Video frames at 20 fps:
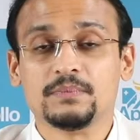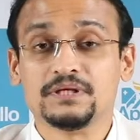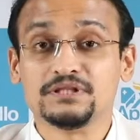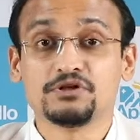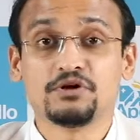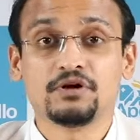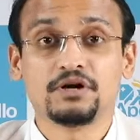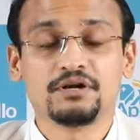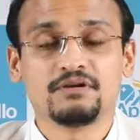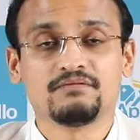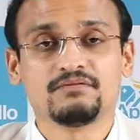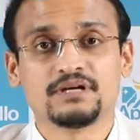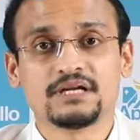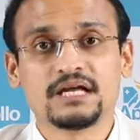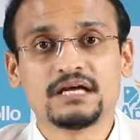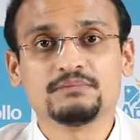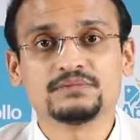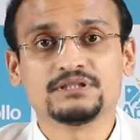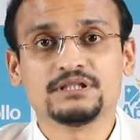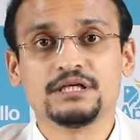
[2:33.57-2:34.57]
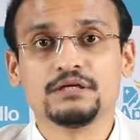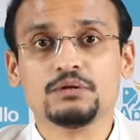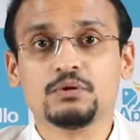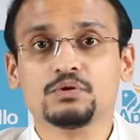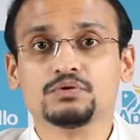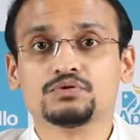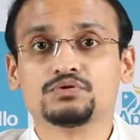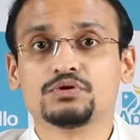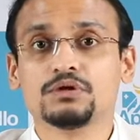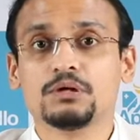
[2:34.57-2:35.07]
Majority of the times it
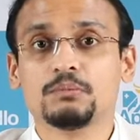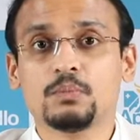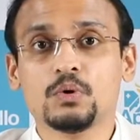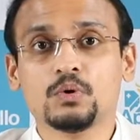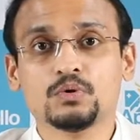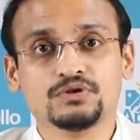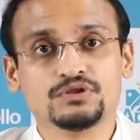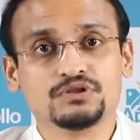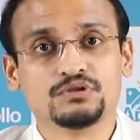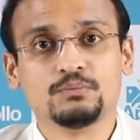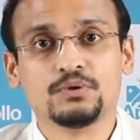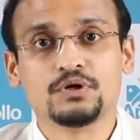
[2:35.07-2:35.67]
goes to the bones